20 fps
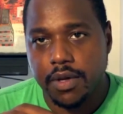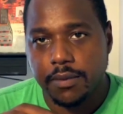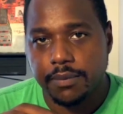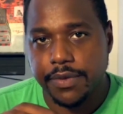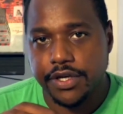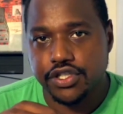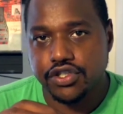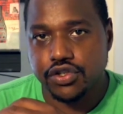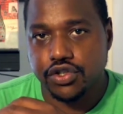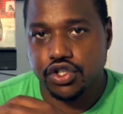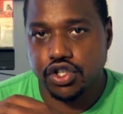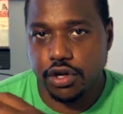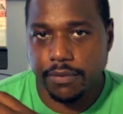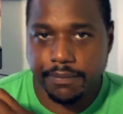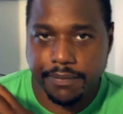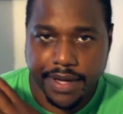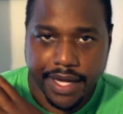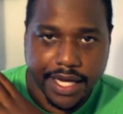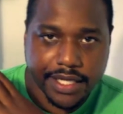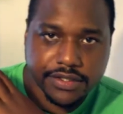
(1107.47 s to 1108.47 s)
Make sure you're
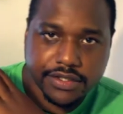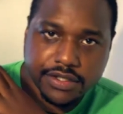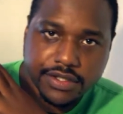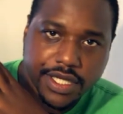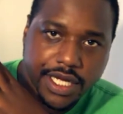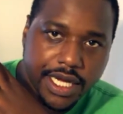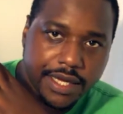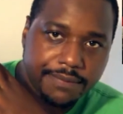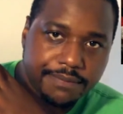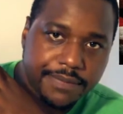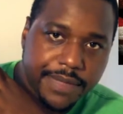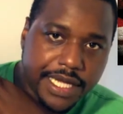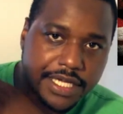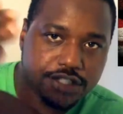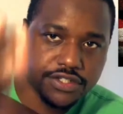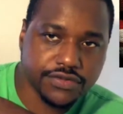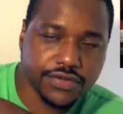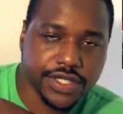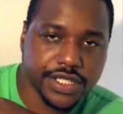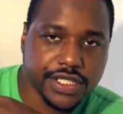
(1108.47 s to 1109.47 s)
mastered at
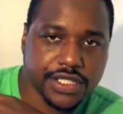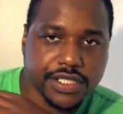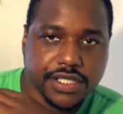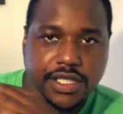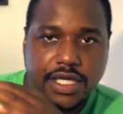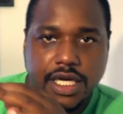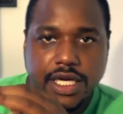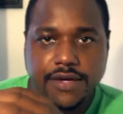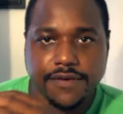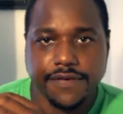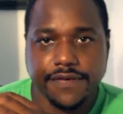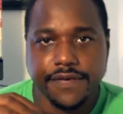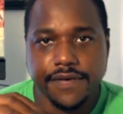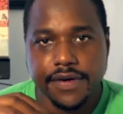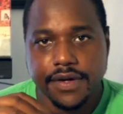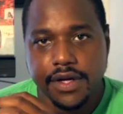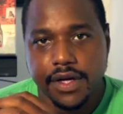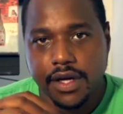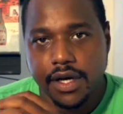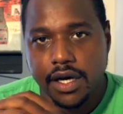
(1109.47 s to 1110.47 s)
measuring stuff.
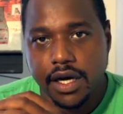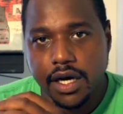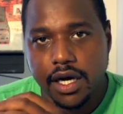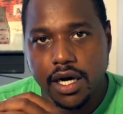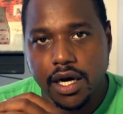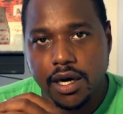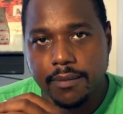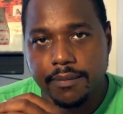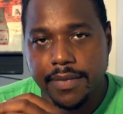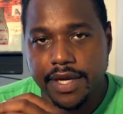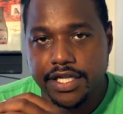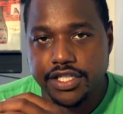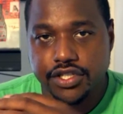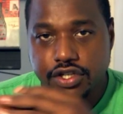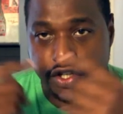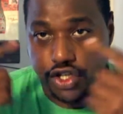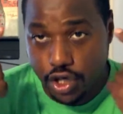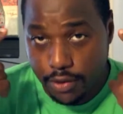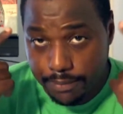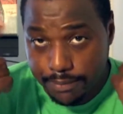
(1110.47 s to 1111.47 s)
Make sure
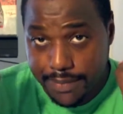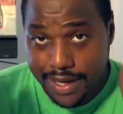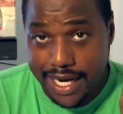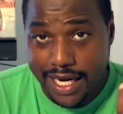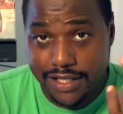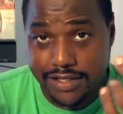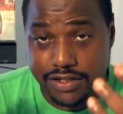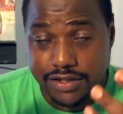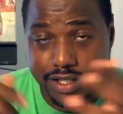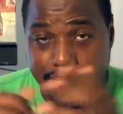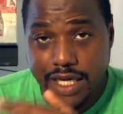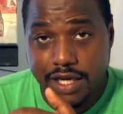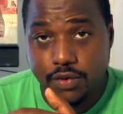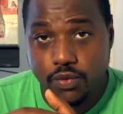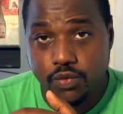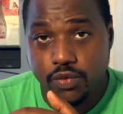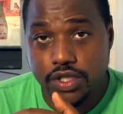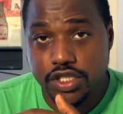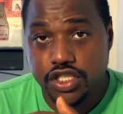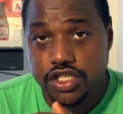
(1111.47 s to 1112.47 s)
you're mastered
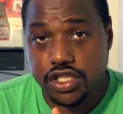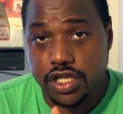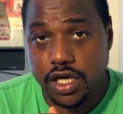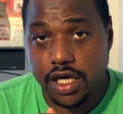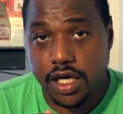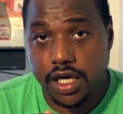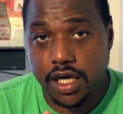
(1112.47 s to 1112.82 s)
at which